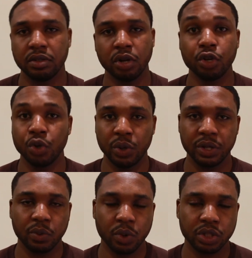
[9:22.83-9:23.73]
not
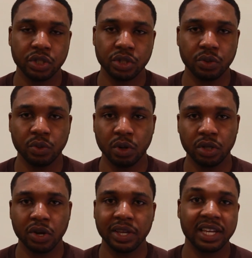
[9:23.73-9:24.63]
knowing what to do or
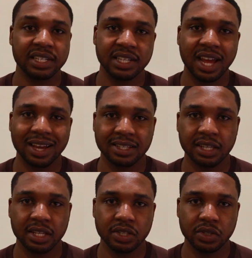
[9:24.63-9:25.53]
not getting
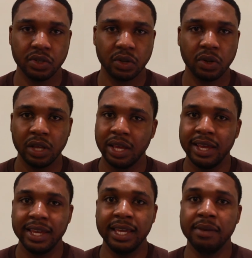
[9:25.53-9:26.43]
access to your
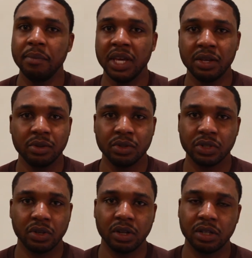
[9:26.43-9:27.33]

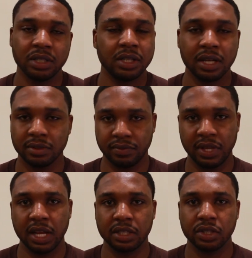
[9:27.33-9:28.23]
emails or none of
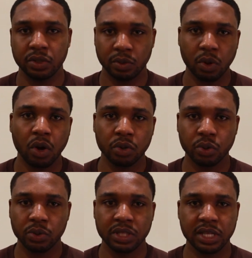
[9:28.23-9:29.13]
that. So all
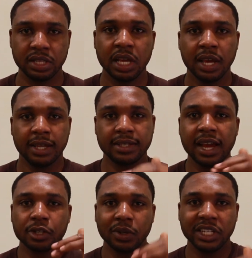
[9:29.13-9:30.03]
those things is
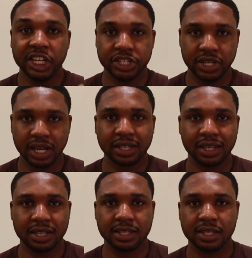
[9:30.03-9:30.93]
actually a
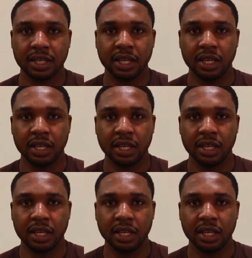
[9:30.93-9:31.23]
checklist